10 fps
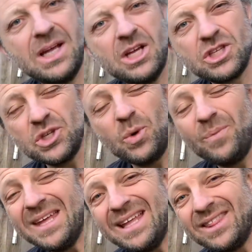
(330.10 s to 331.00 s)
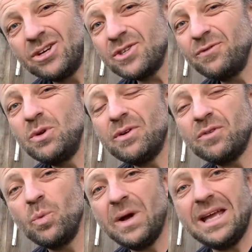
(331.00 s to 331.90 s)
So there's a few
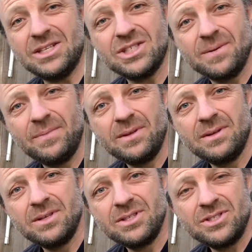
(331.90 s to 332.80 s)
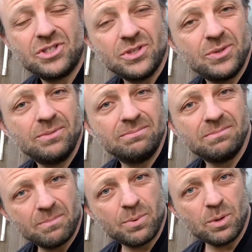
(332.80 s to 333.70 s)
different ways to
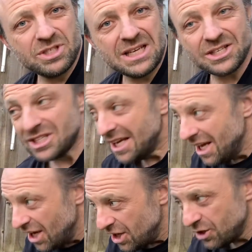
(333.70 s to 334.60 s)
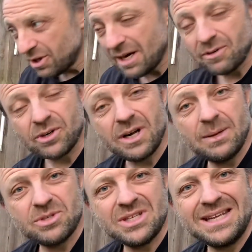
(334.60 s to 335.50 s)
process your cover
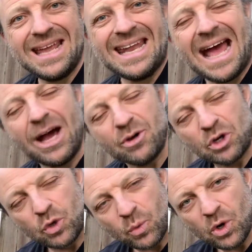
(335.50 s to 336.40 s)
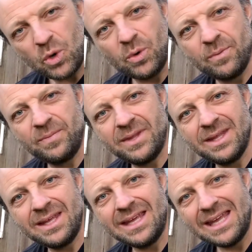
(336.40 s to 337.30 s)
crops and how to grow
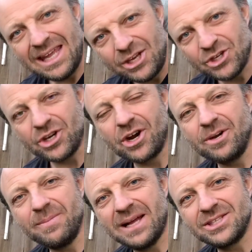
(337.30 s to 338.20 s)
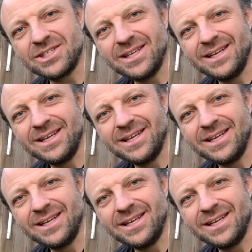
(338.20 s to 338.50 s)
in your garden beds